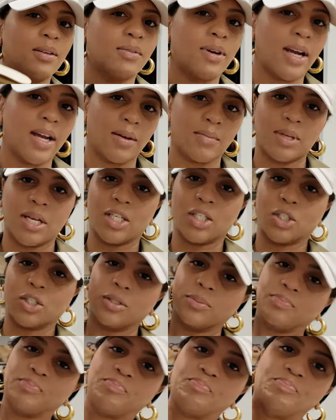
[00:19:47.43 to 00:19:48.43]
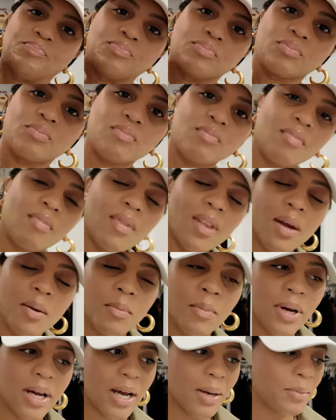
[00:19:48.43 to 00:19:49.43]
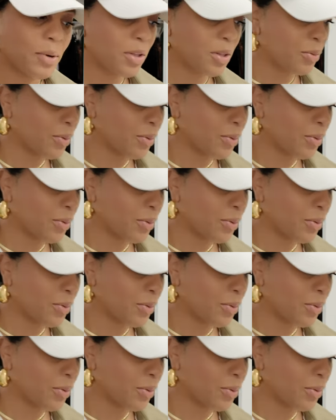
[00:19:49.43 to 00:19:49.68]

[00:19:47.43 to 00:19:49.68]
it right. I'm not sure. But I'm on